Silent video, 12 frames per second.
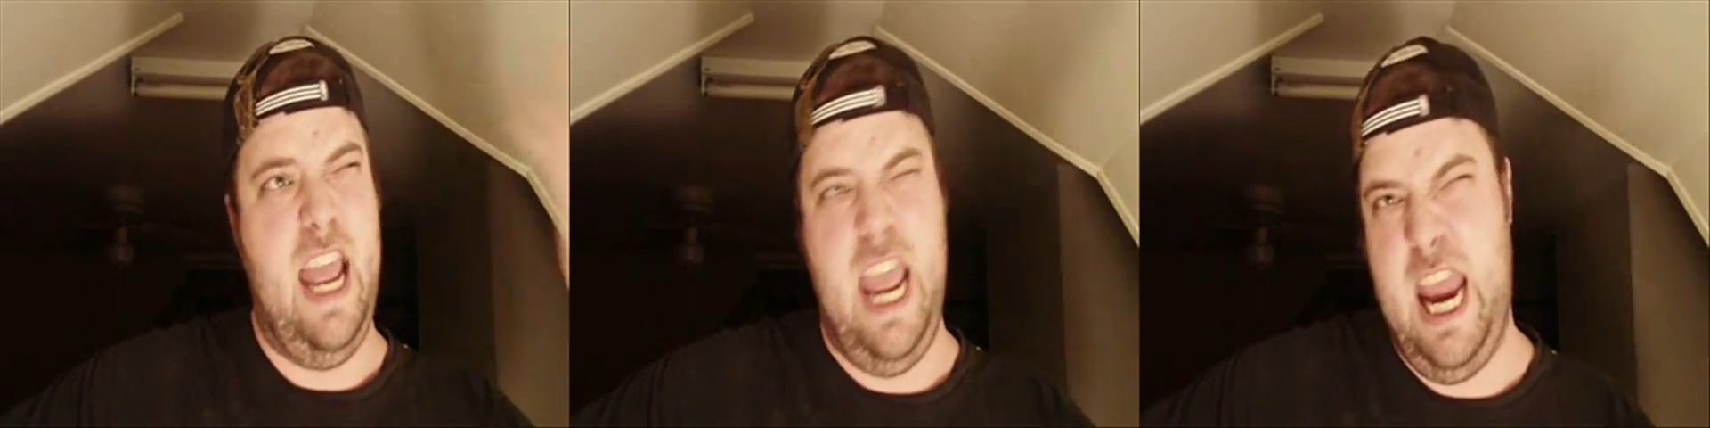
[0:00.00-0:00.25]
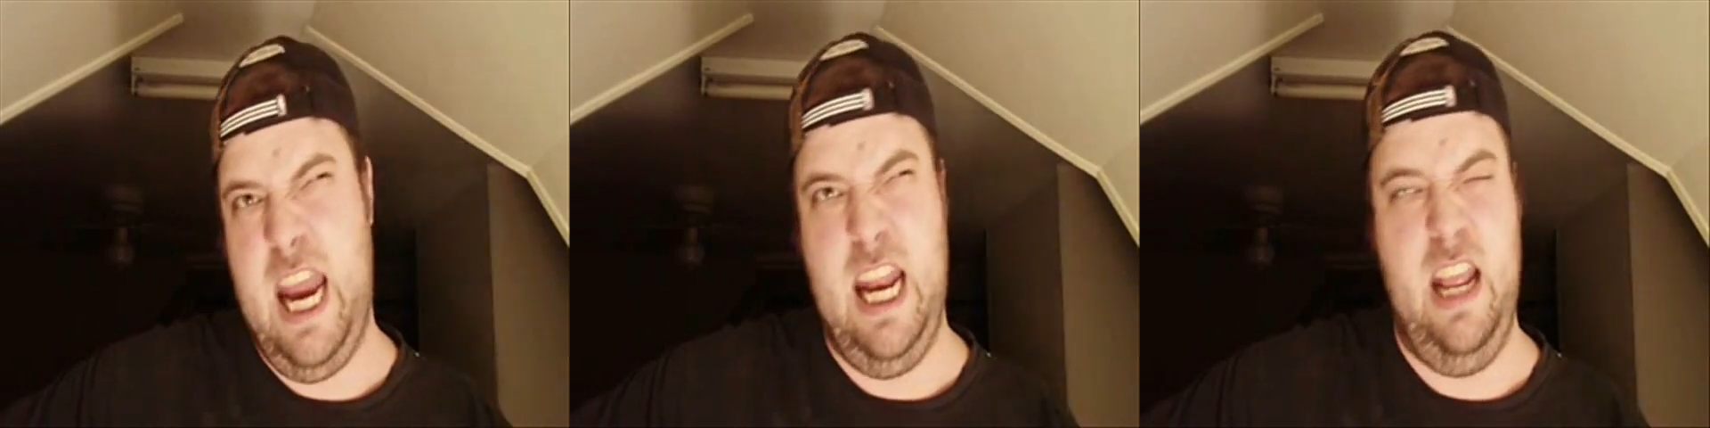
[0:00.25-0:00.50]

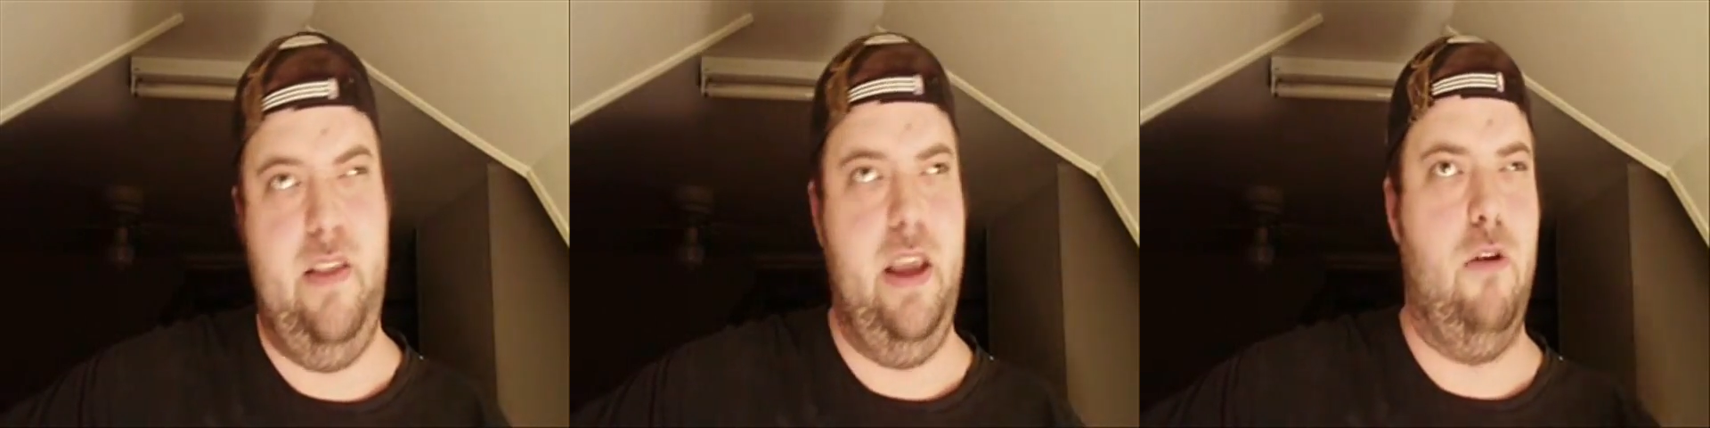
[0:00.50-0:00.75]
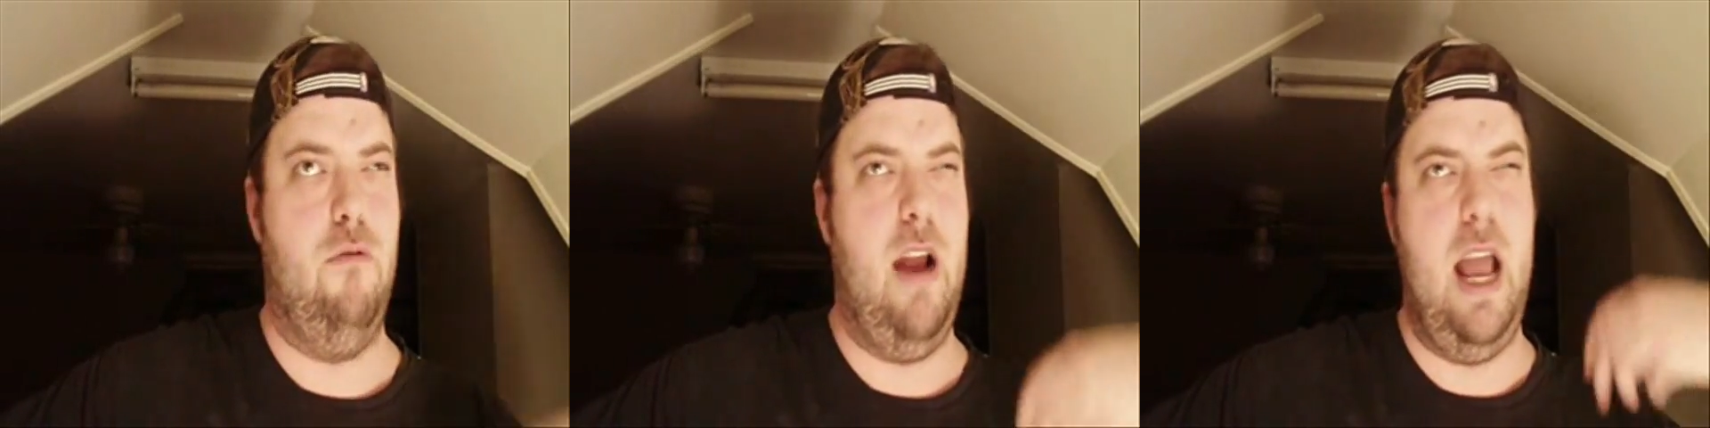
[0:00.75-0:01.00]
Haiti, the
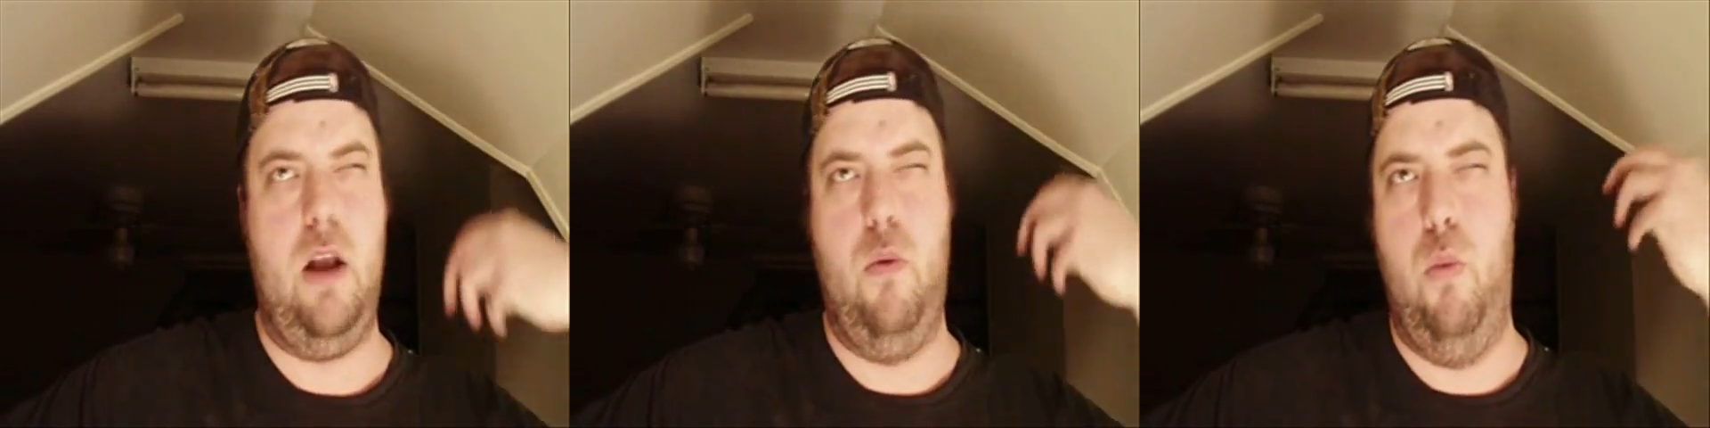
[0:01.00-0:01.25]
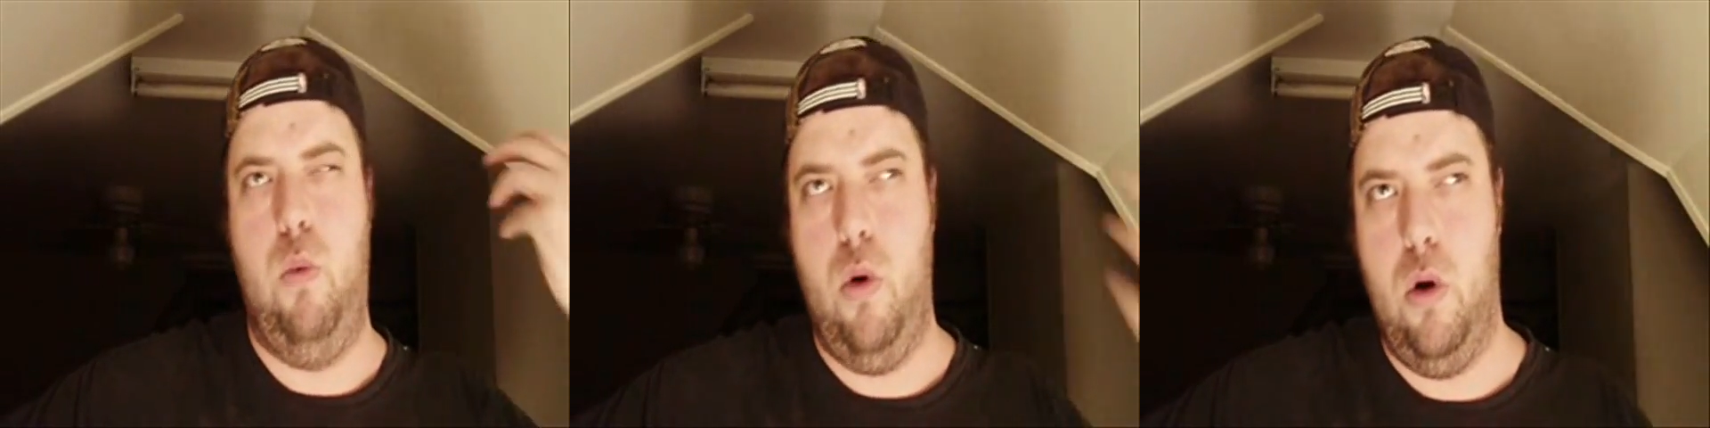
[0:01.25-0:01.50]
Iraq
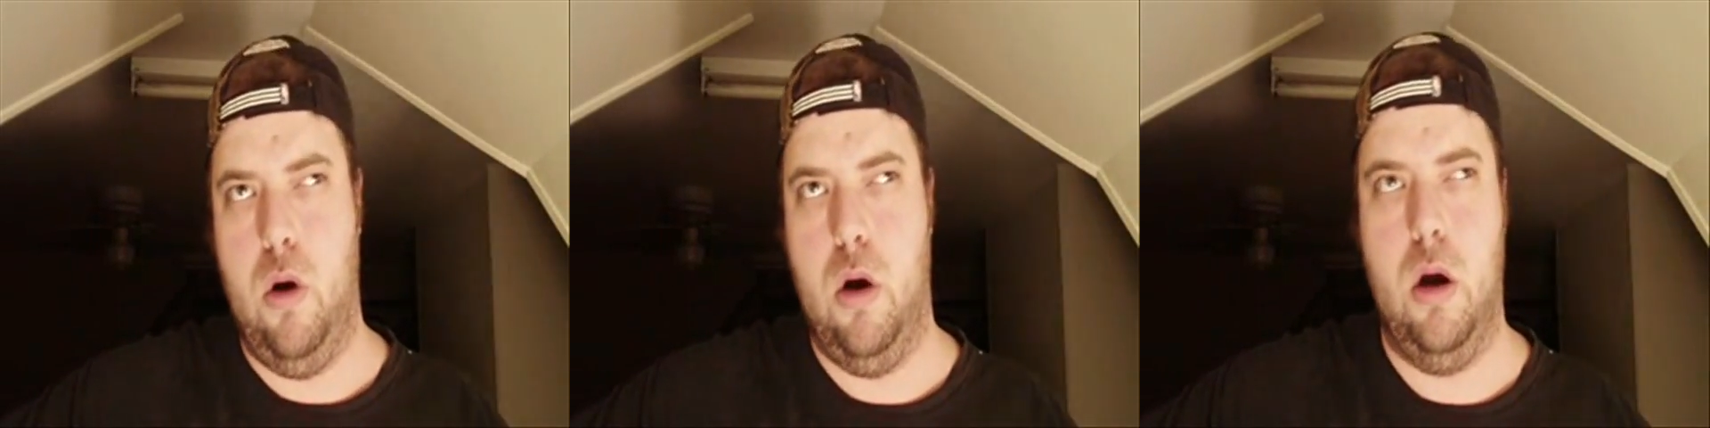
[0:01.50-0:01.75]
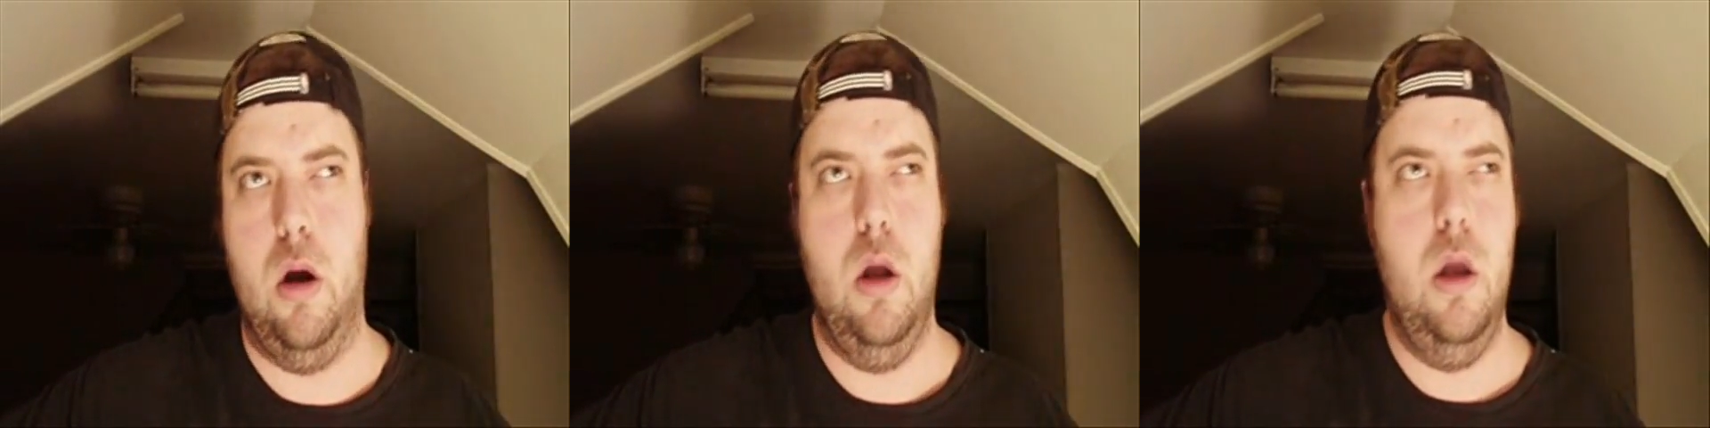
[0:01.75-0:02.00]

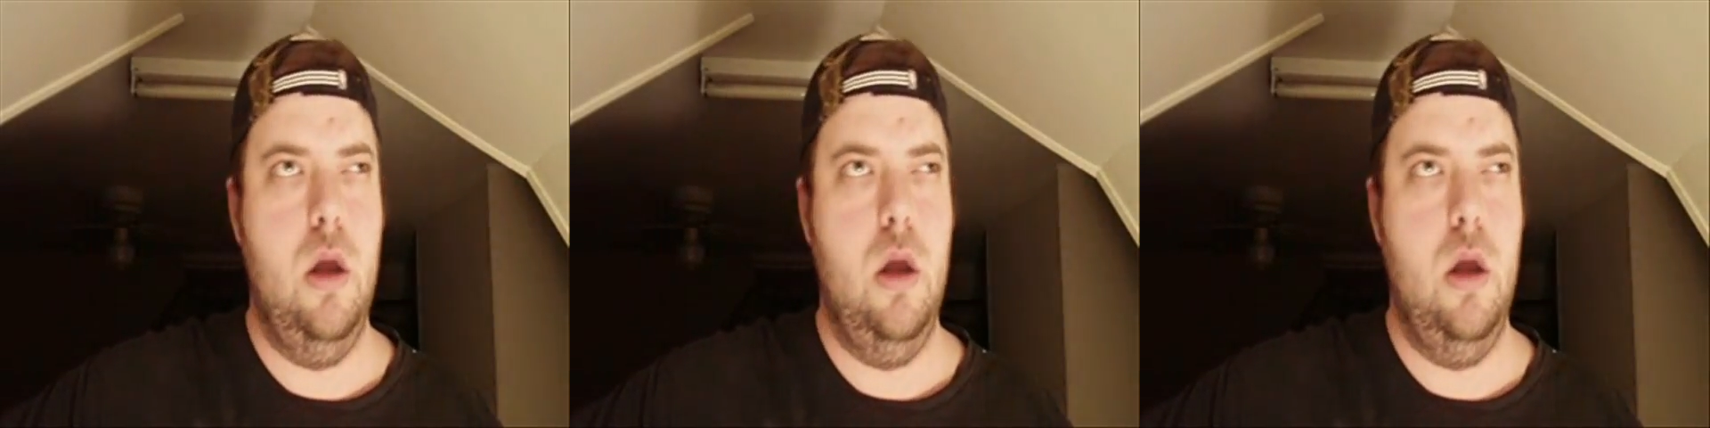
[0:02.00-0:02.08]
War,